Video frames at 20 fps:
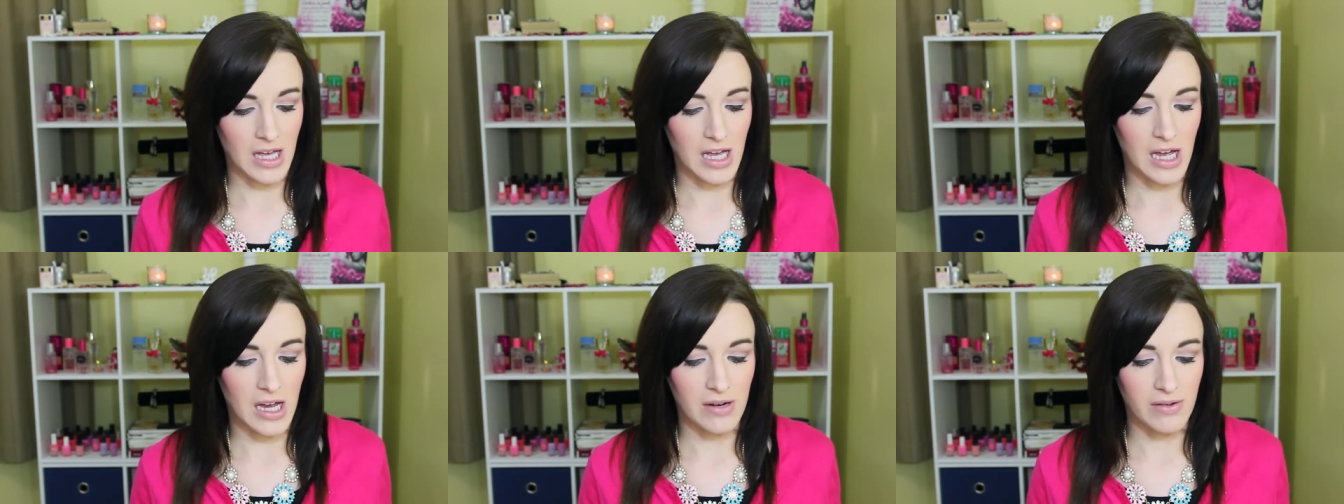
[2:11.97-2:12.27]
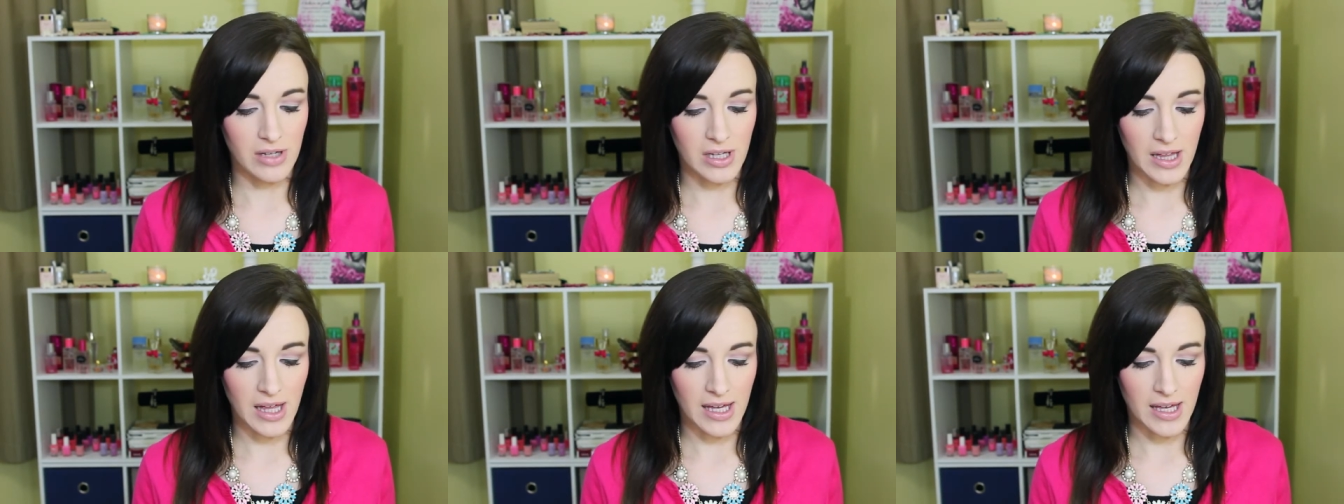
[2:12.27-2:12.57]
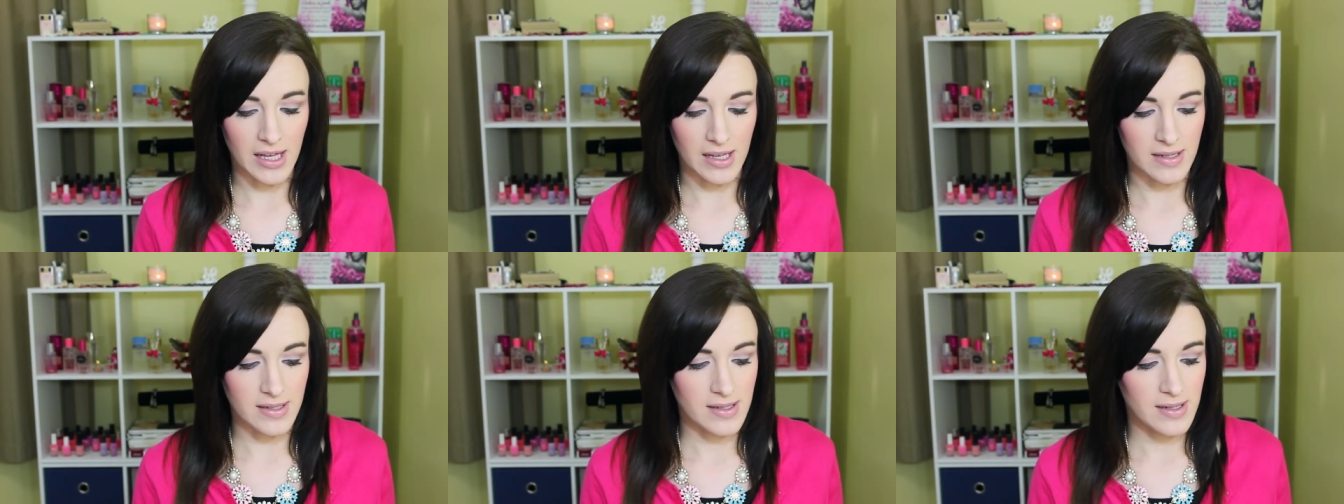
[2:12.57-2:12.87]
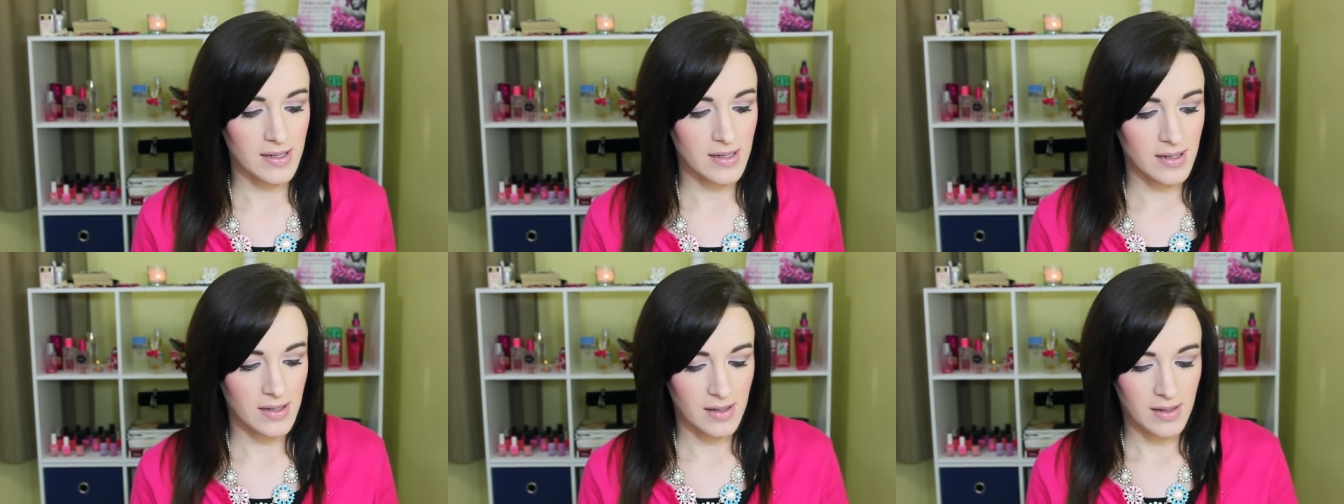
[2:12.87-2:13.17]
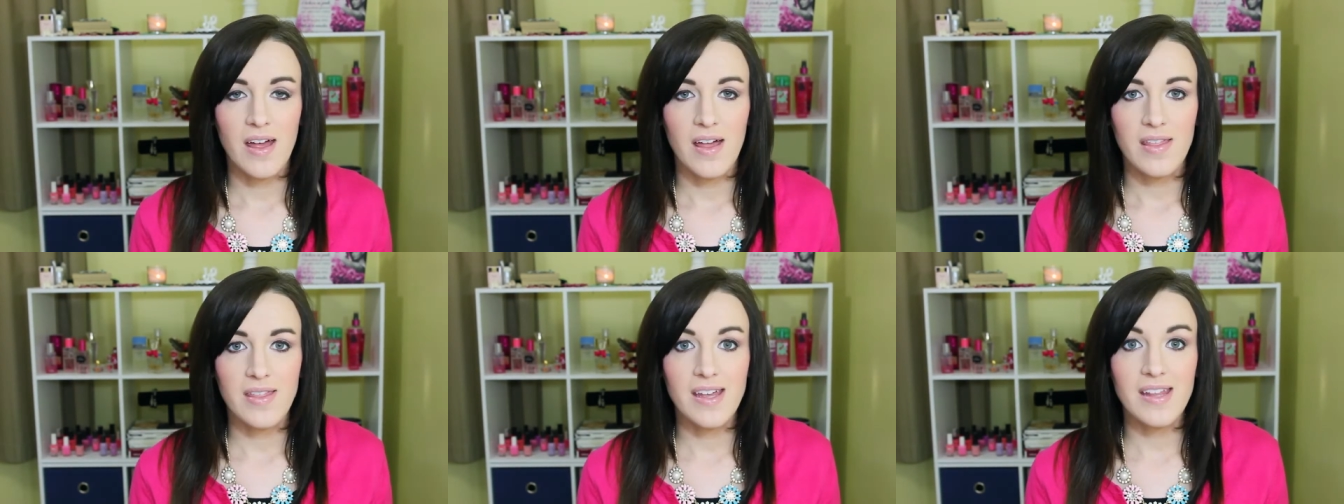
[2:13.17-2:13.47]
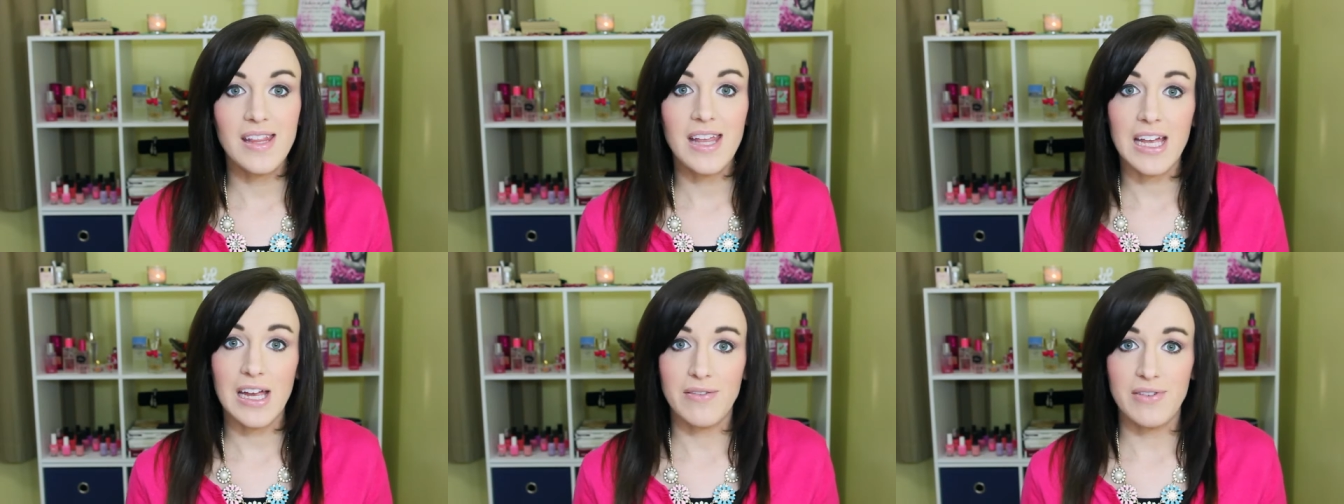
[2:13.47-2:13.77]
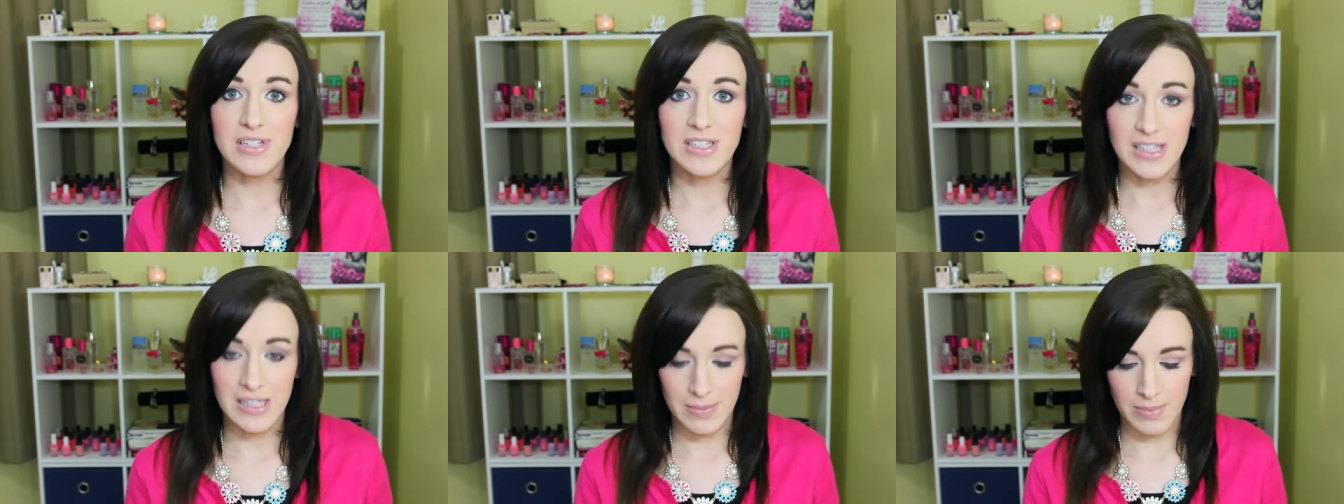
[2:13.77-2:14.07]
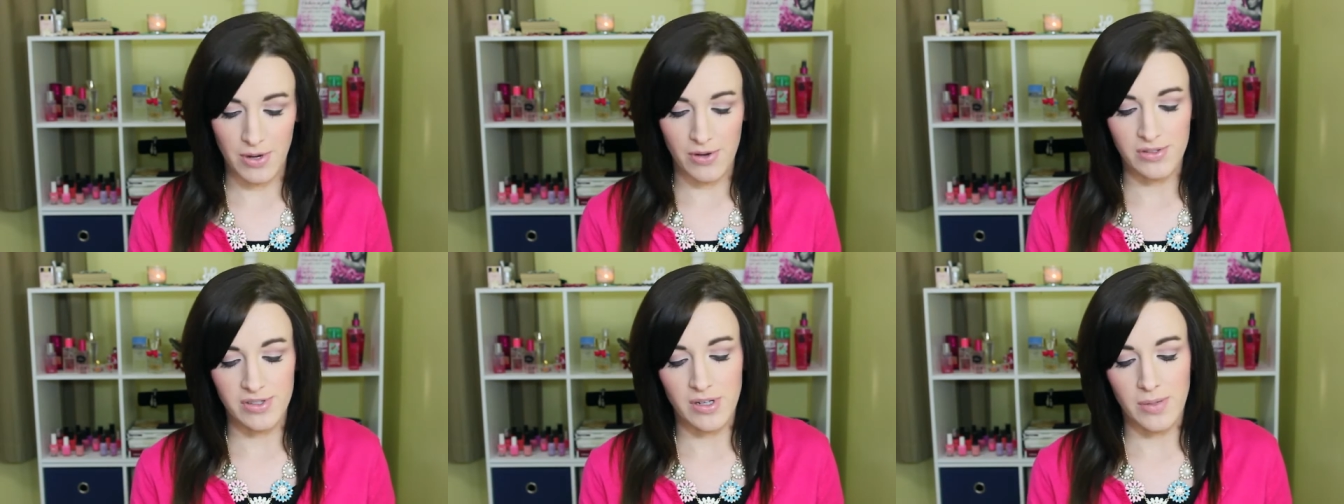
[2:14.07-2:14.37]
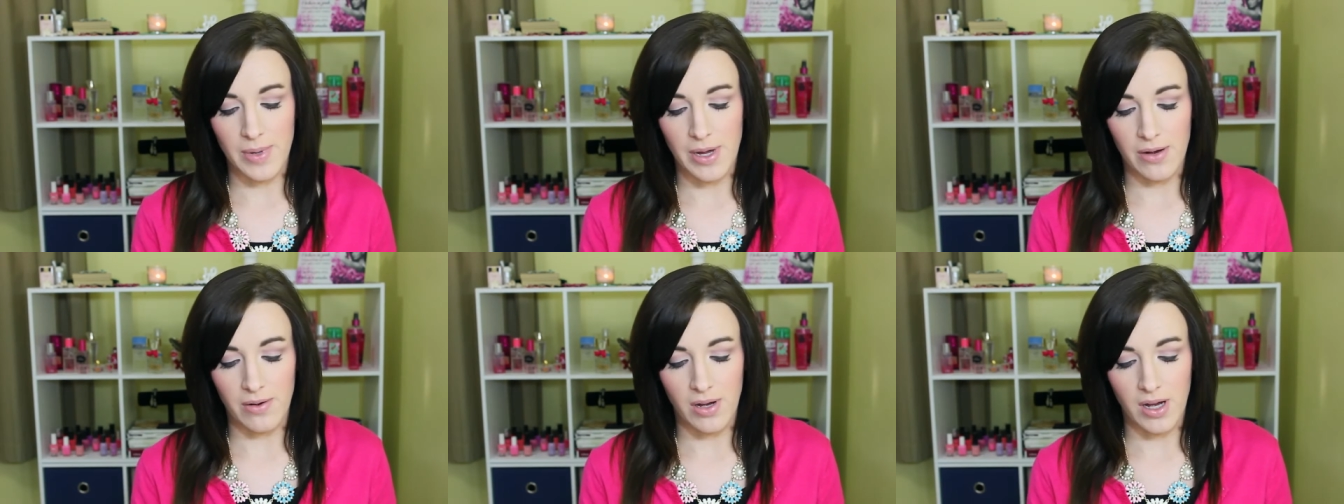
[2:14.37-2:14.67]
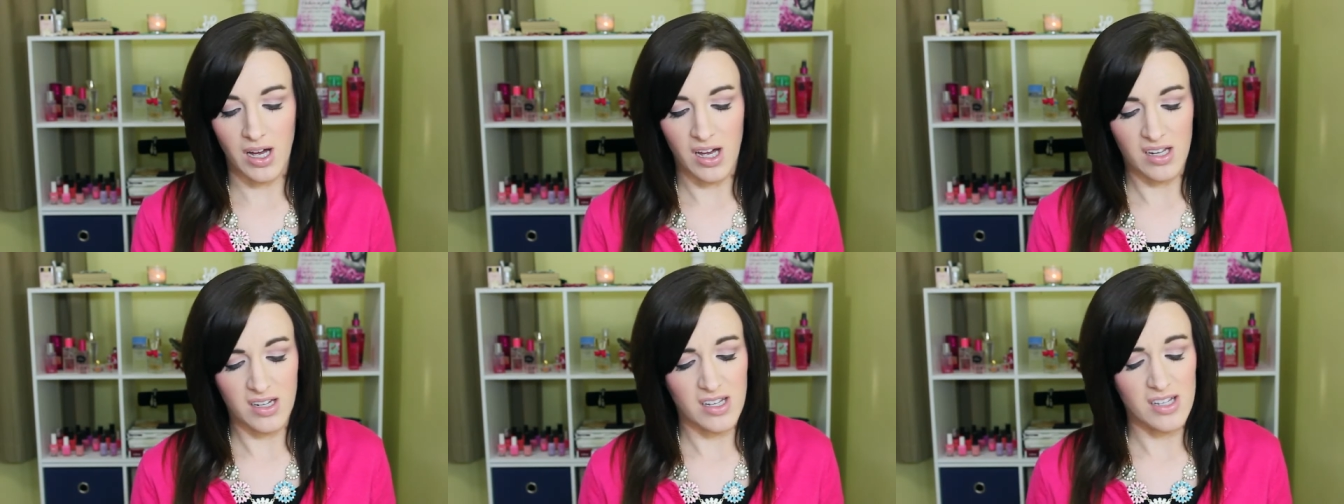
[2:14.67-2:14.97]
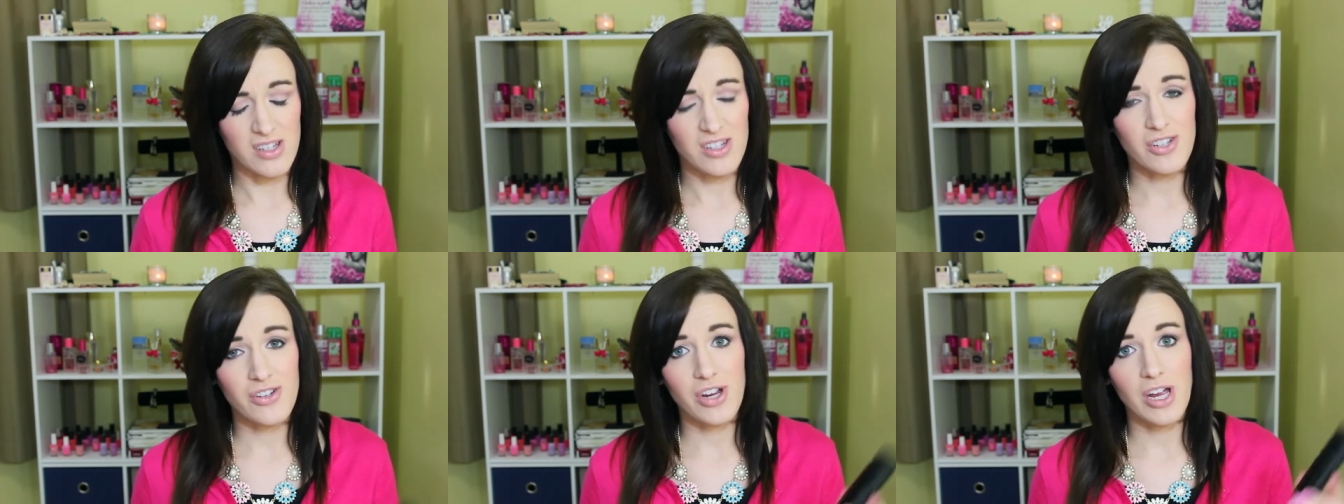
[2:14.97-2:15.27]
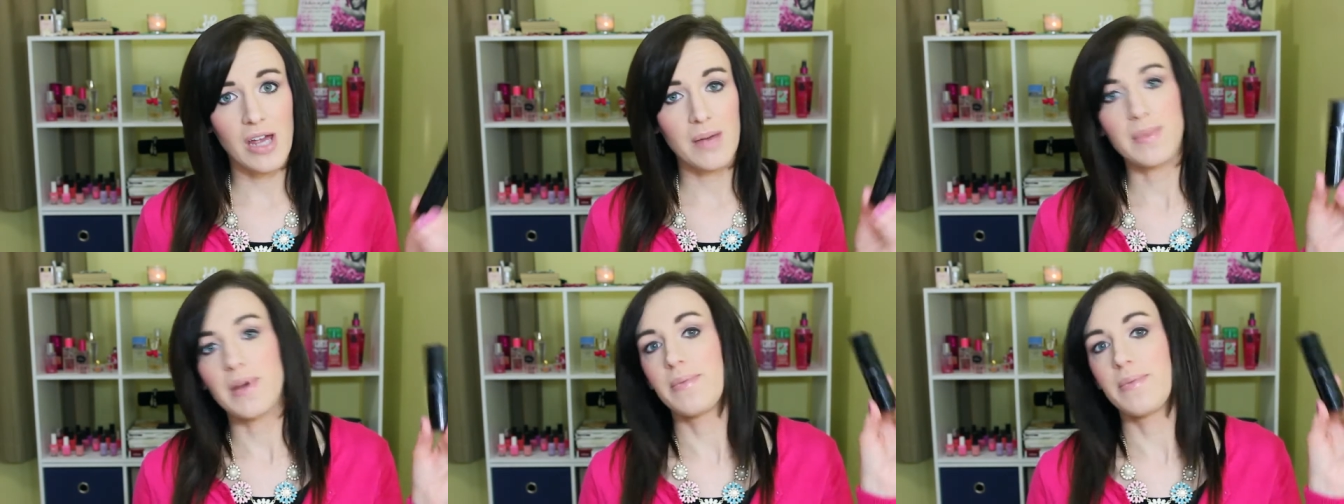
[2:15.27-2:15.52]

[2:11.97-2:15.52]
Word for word: I really like it. Then, like I recently posted about on Instagram,